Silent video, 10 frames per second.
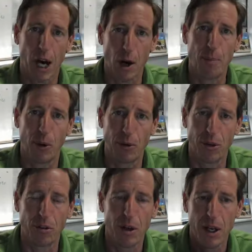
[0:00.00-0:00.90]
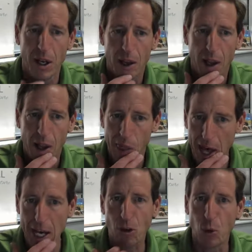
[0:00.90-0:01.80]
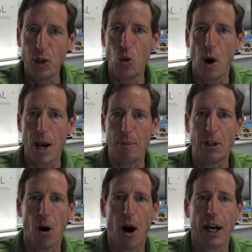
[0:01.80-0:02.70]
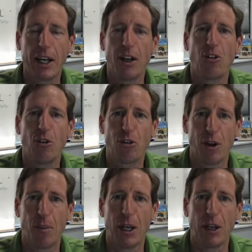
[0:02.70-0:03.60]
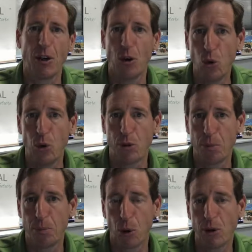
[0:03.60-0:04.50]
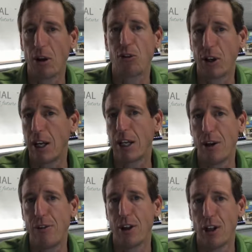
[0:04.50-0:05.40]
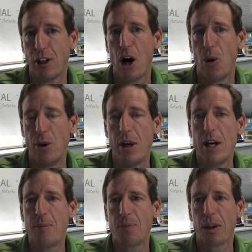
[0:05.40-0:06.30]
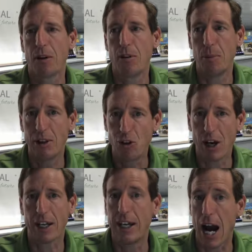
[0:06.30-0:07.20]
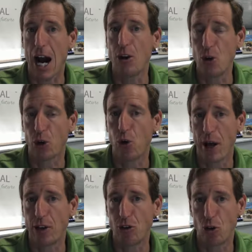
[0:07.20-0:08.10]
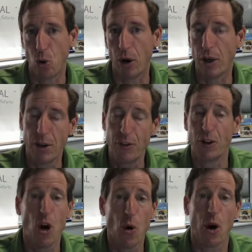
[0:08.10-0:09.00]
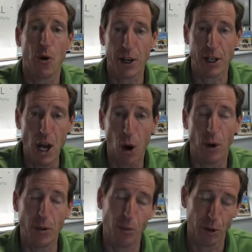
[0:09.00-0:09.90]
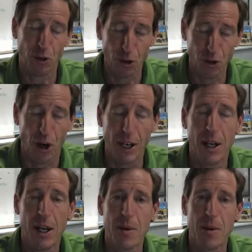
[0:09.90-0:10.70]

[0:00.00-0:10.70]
car purchase, that is when you want to be talking to somebody who is potentially going to give you the loan, to be checking on your credit score if you don't already know it, which you should,